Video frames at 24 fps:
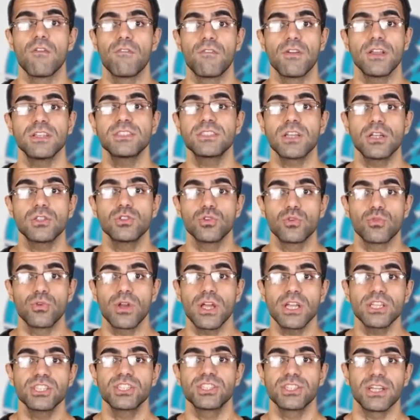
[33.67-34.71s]
visa
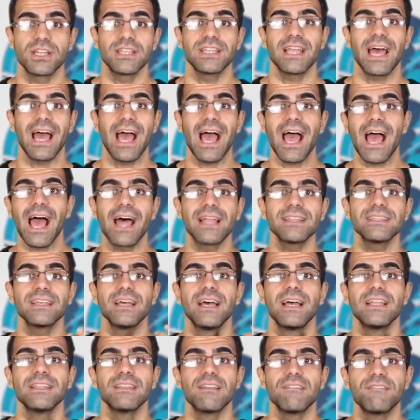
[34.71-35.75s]
duration, and
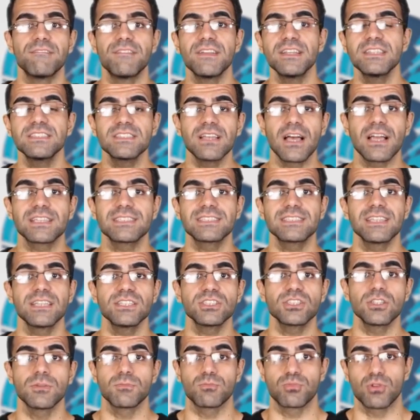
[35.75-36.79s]
the visa
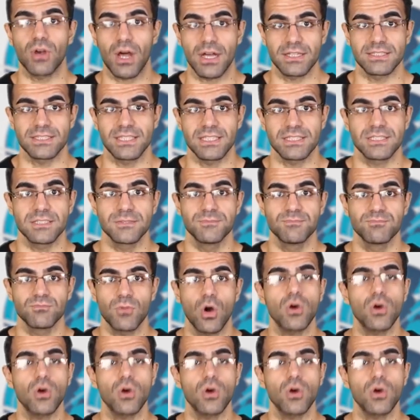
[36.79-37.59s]
extension process.